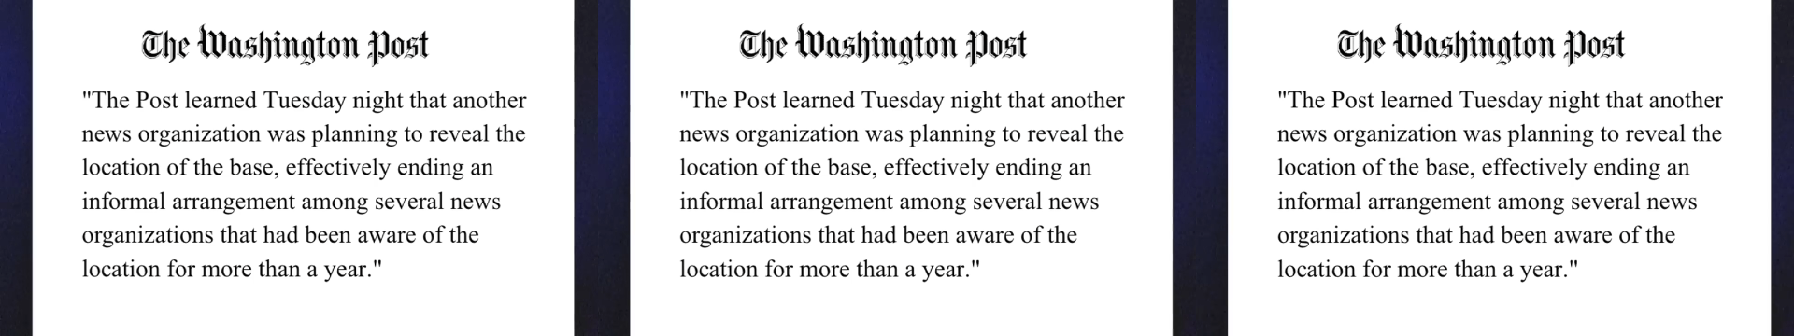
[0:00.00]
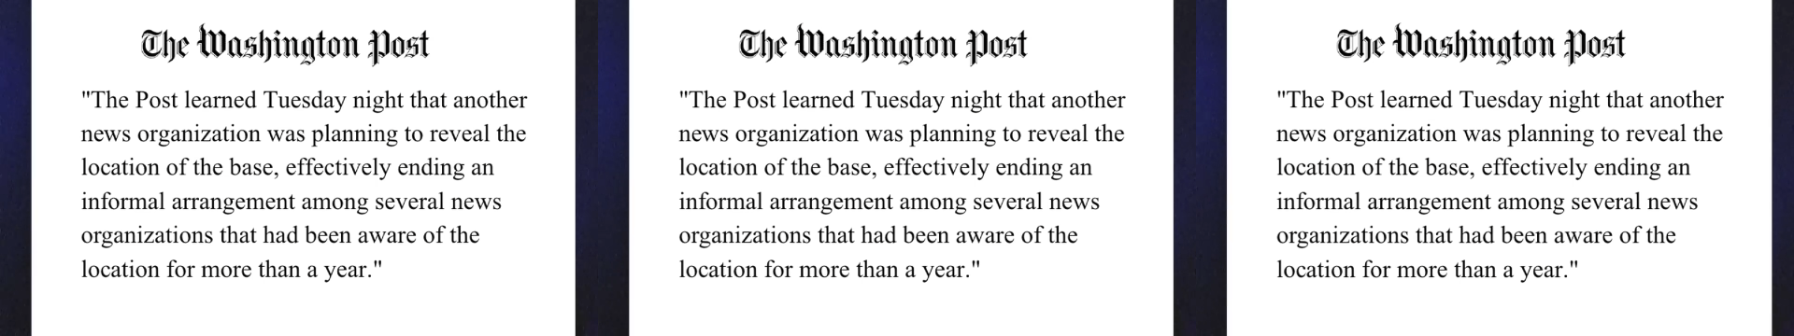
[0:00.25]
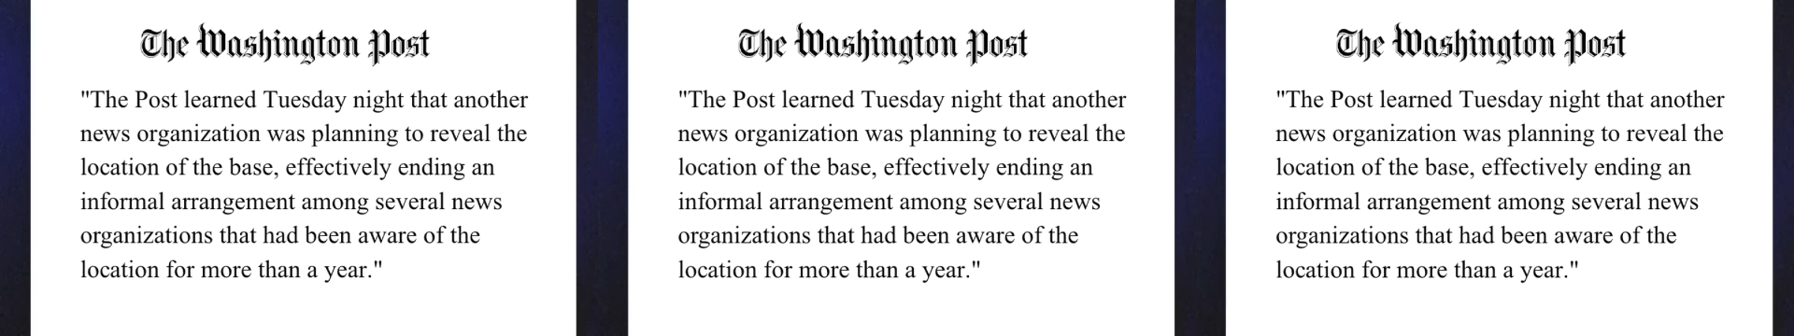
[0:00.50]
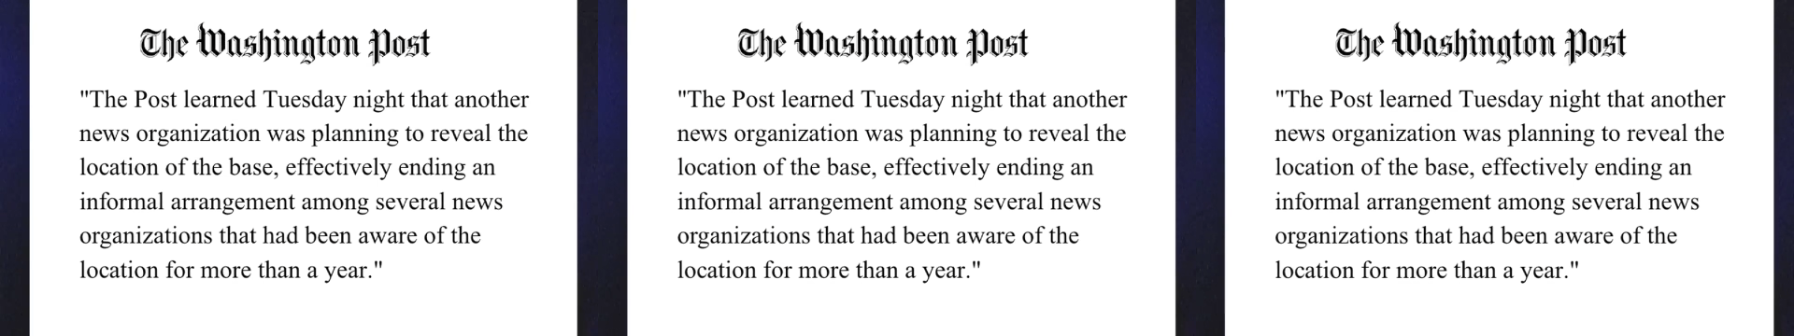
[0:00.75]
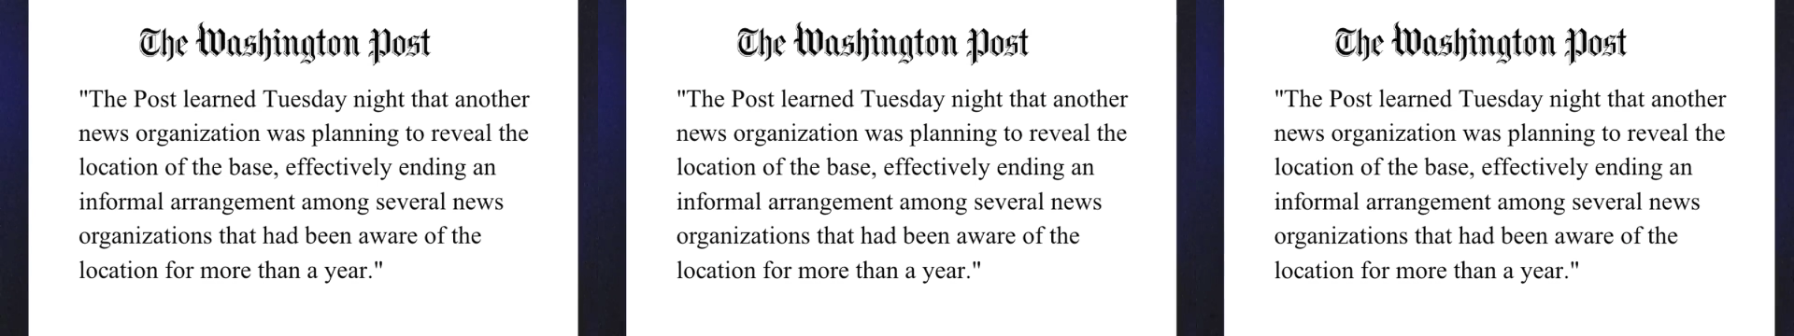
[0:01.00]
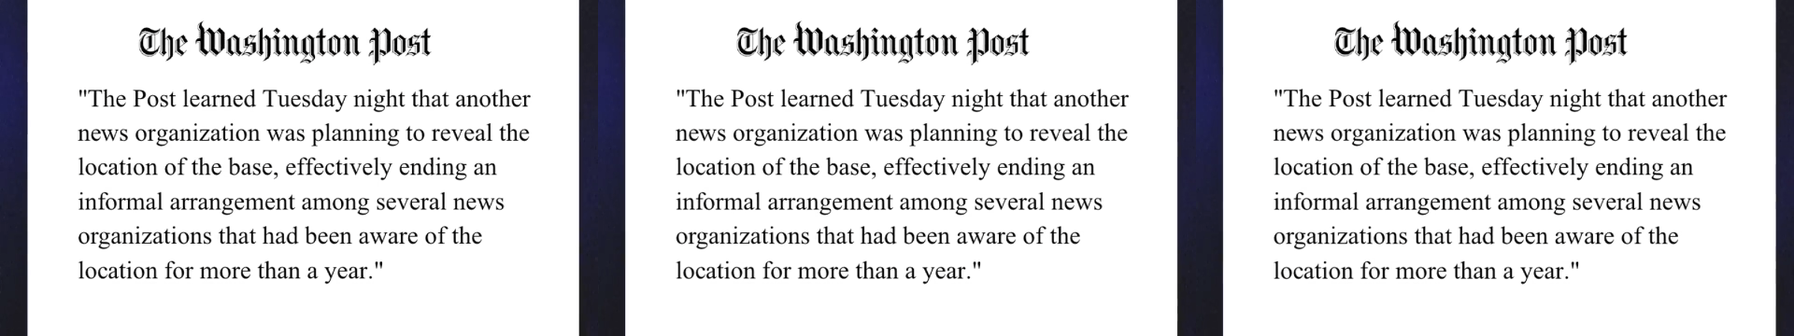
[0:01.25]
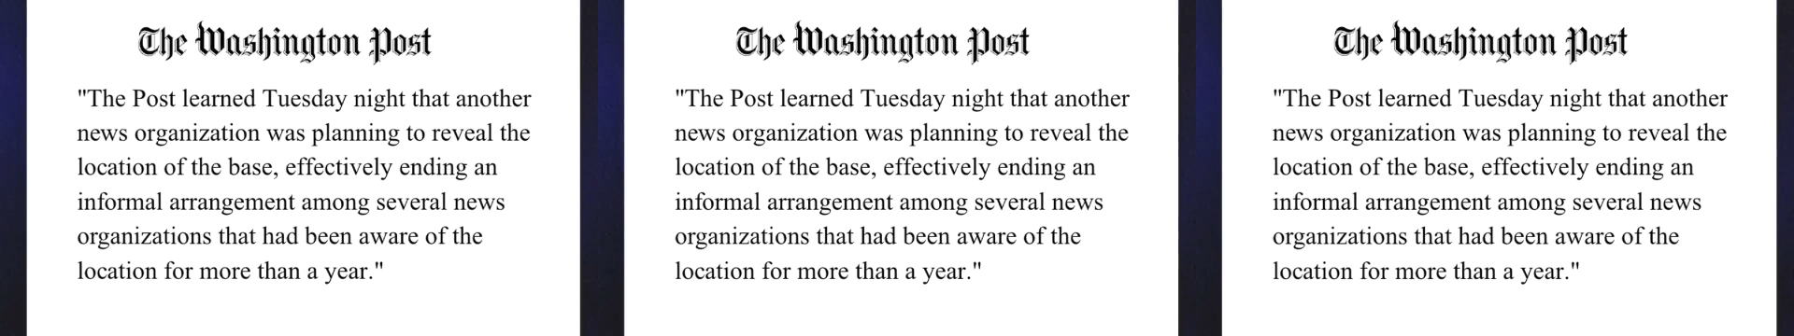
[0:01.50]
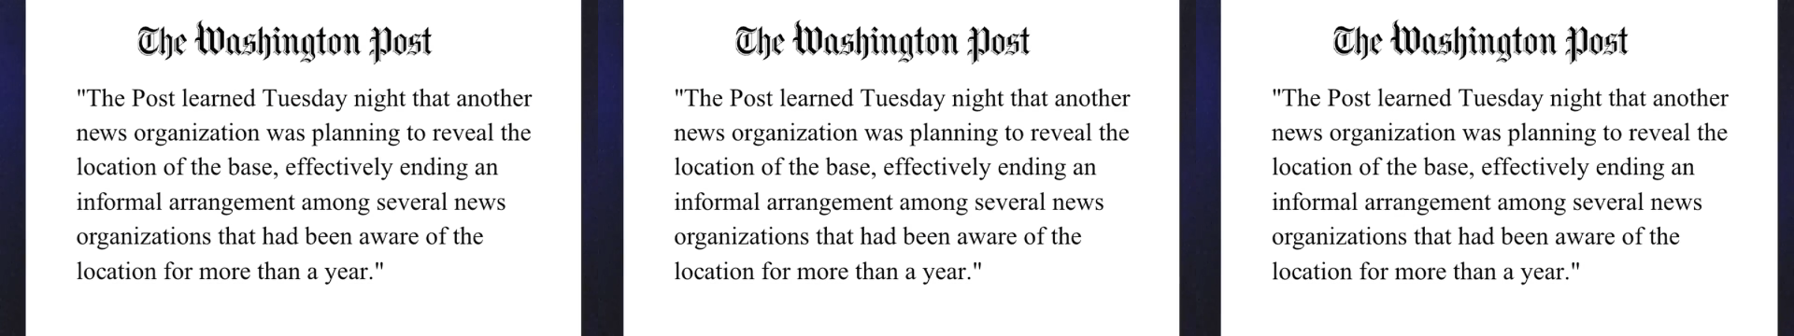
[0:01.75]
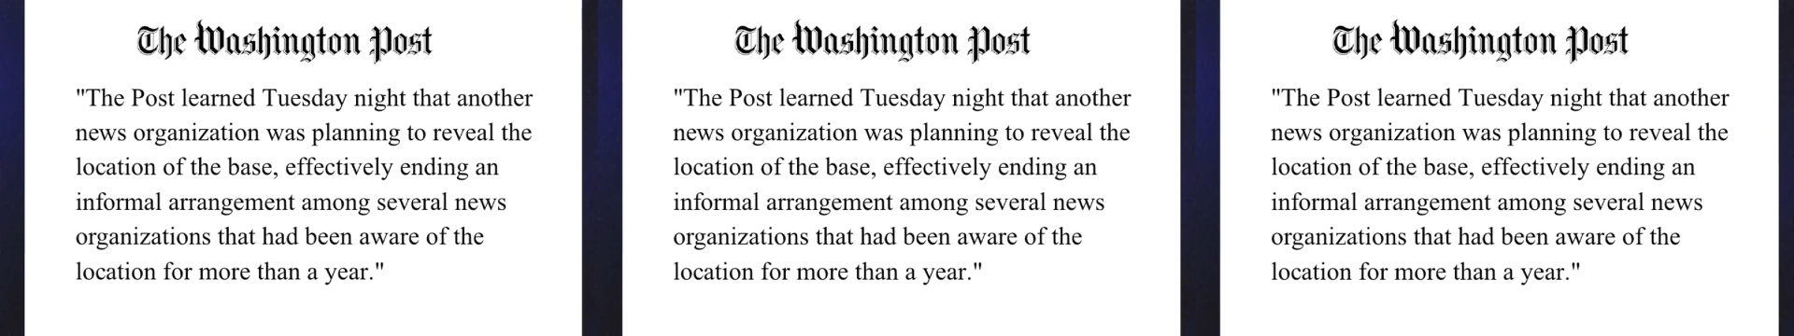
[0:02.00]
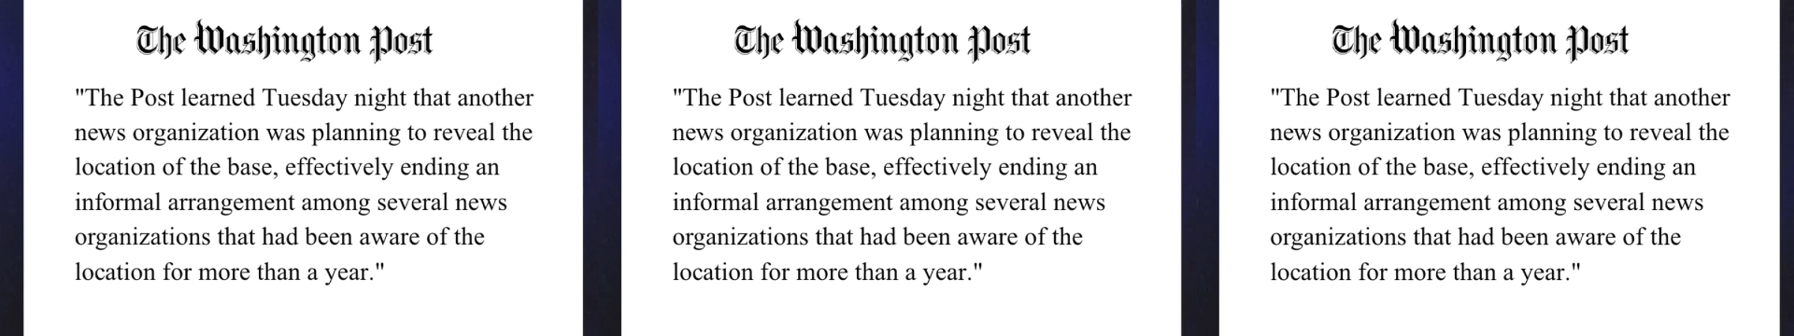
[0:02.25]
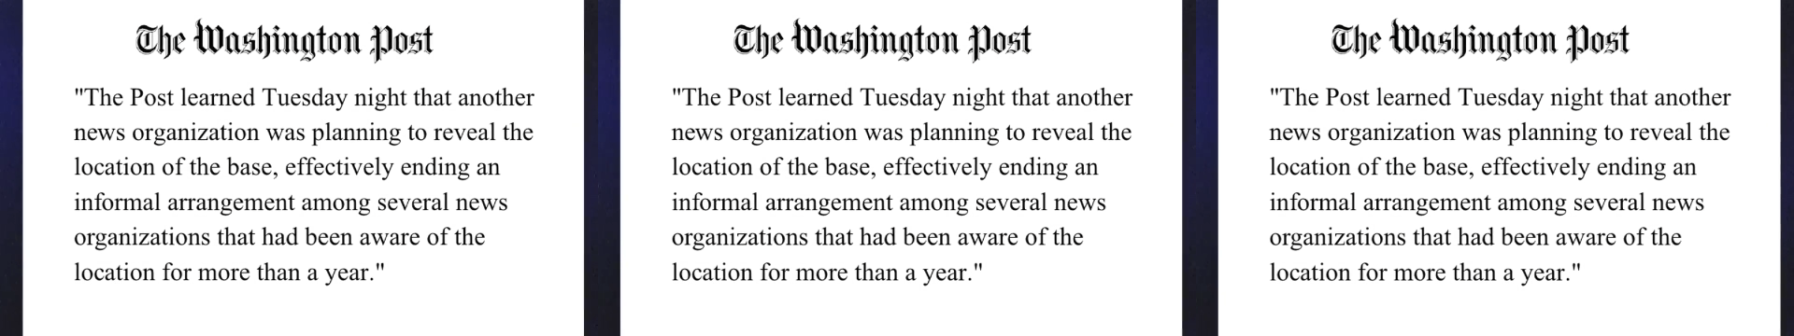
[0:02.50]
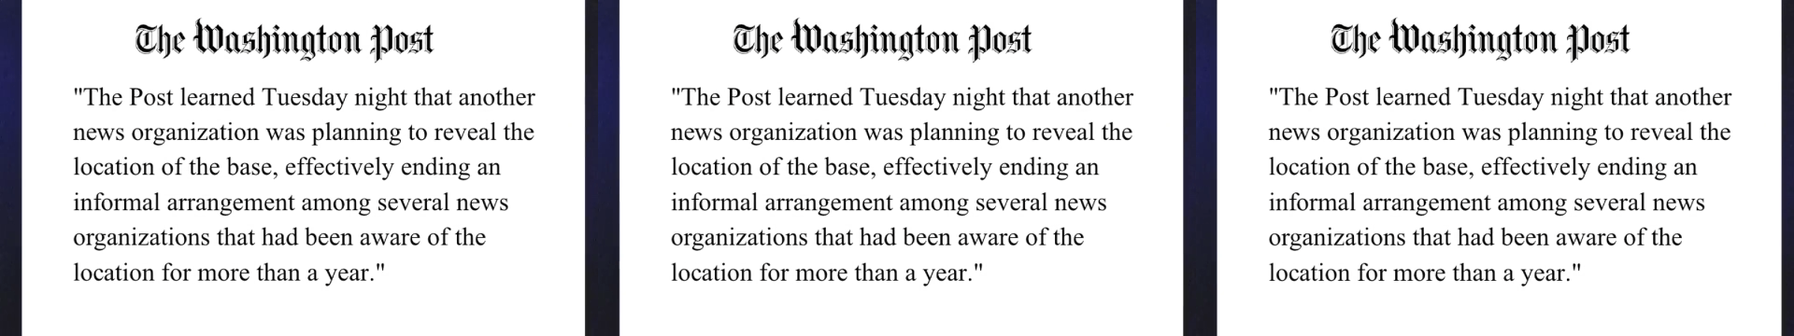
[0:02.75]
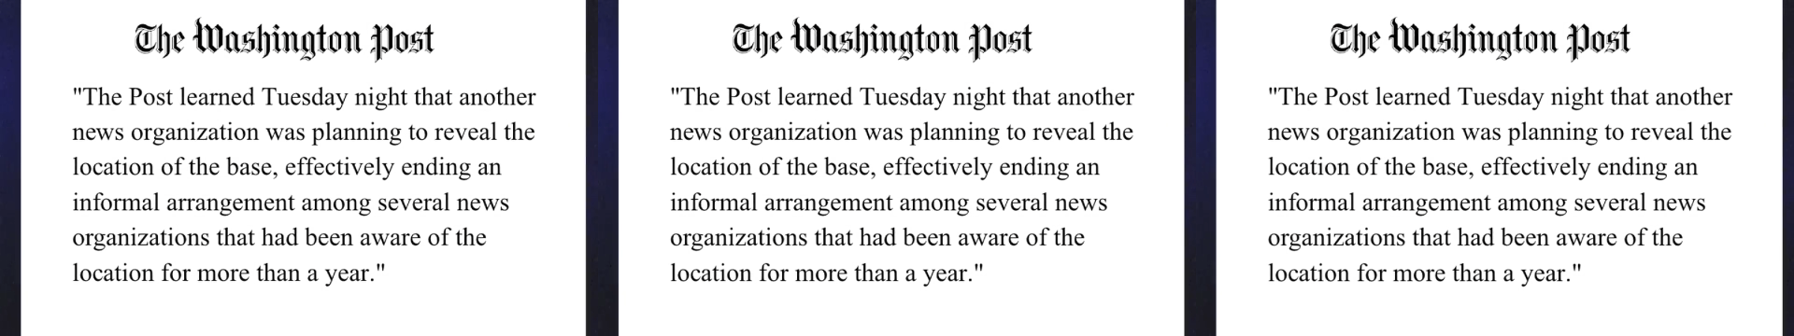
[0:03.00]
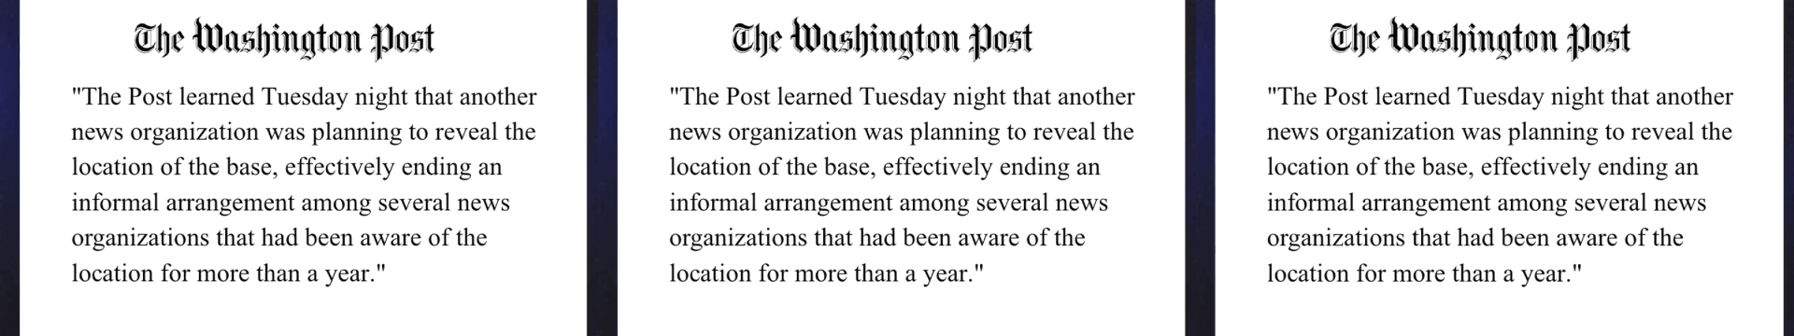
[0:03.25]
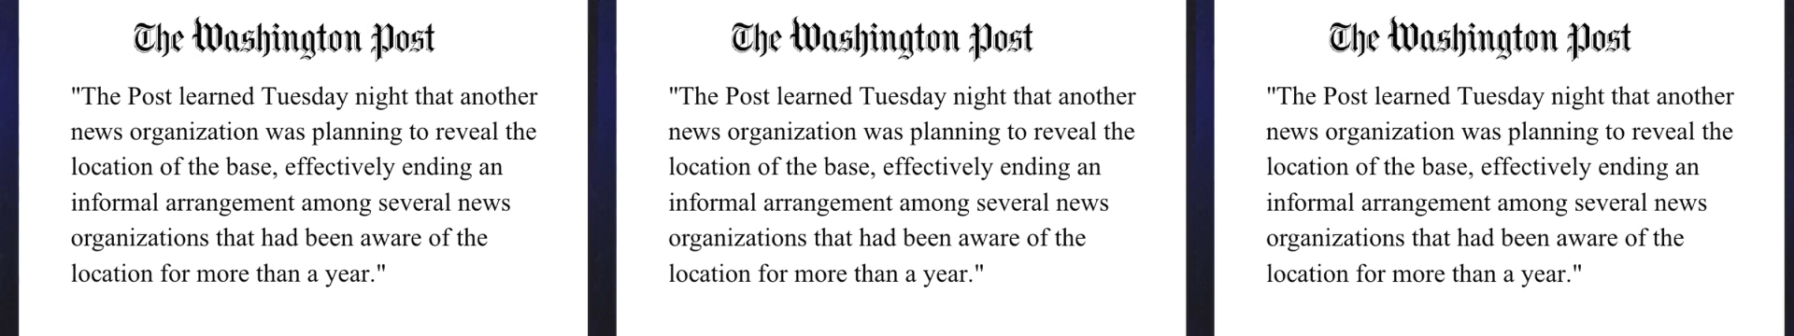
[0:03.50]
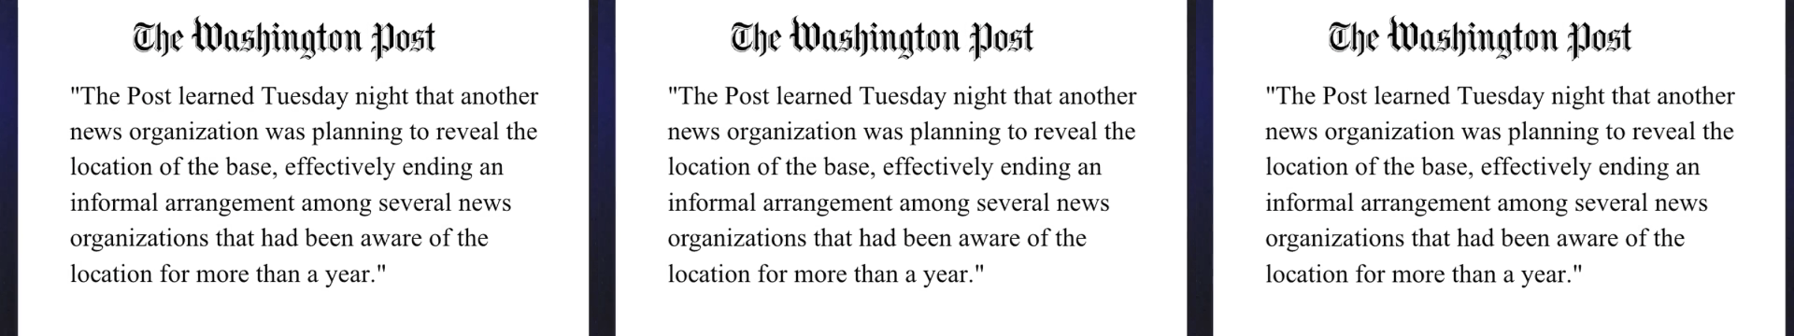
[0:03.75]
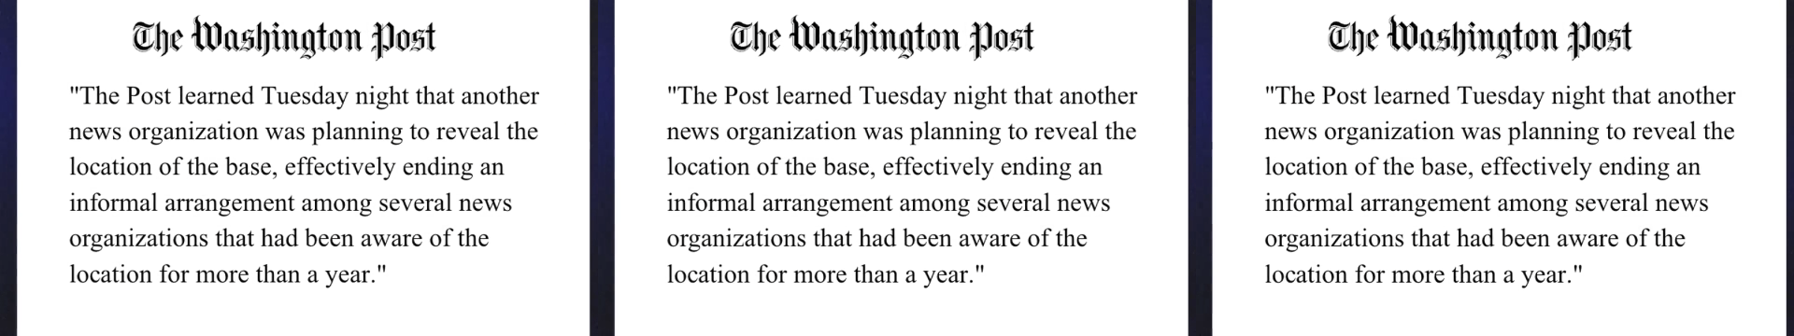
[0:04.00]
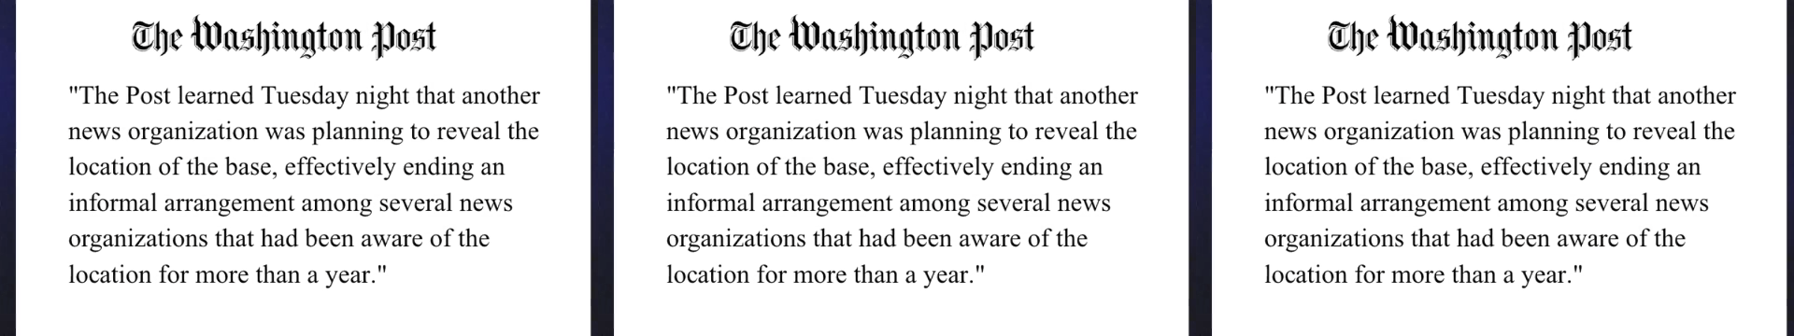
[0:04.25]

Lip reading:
Nobody's mouth can be seen.